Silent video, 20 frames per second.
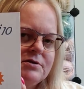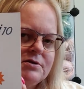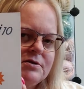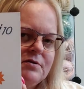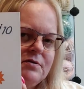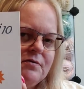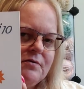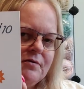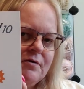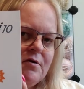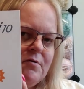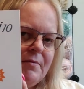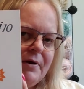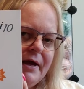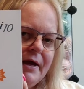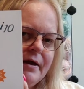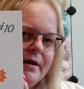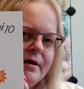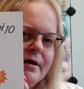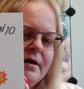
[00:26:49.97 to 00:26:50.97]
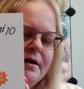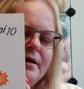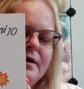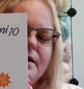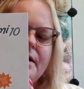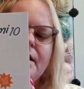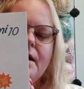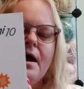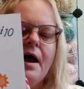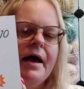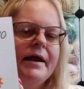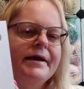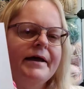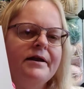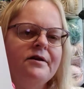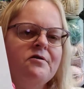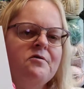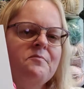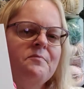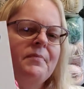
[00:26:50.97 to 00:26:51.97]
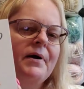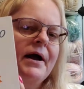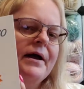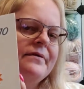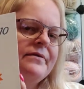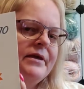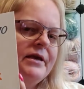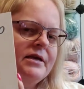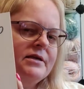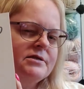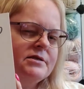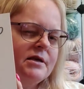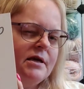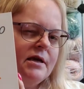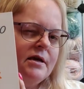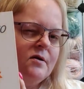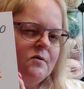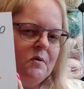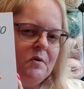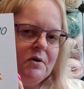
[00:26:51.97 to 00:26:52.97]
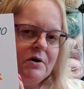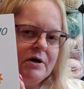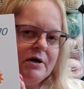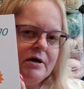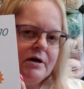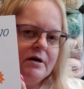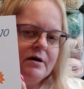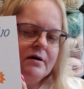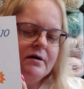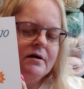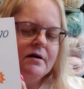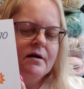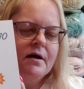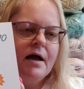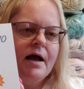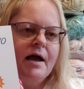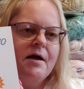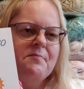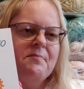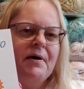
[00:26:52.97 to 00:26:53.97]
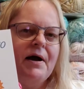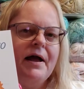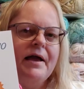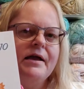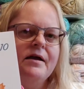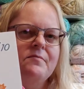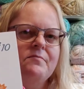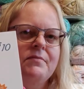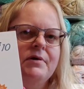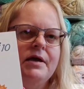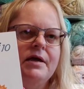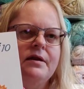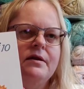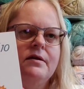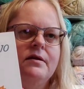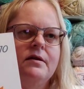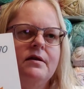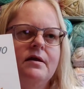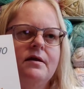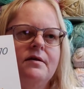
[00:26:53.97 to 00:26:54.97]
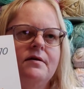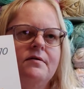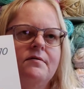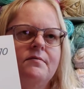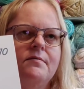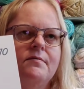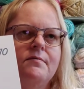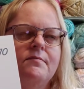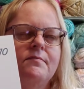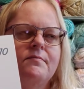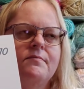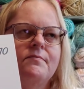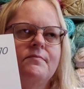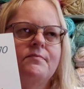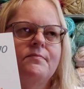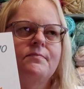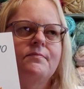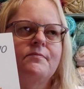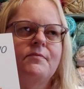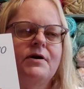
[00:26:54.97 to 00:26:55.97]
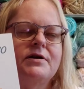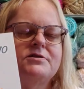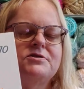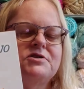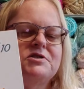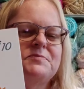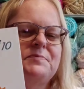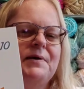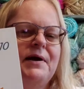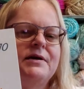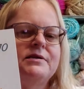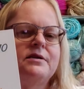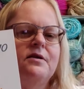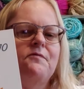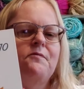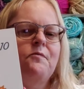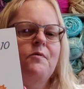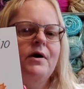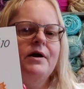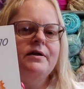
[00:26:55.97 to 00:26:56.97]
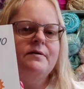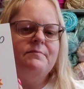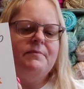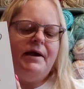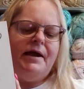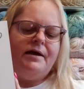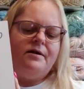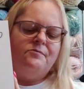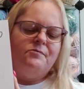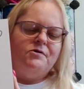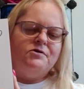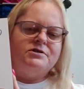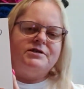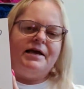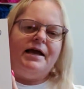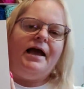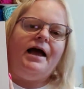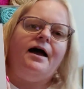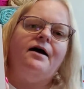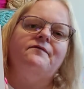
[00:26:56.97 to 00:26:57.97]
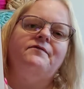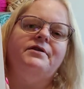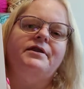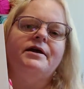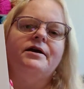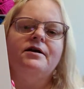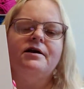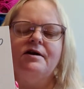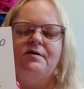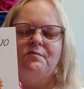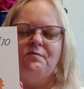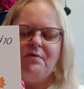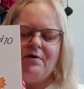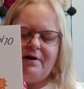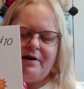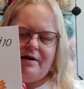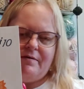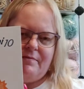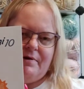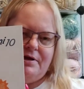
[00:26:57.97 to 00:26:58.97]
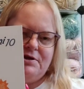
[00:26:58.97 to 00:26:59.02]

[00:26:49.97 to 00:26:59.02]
Zoomigurumi. And I don't buy these in order. I buy them in retrospect of what animals they have in there and what I'm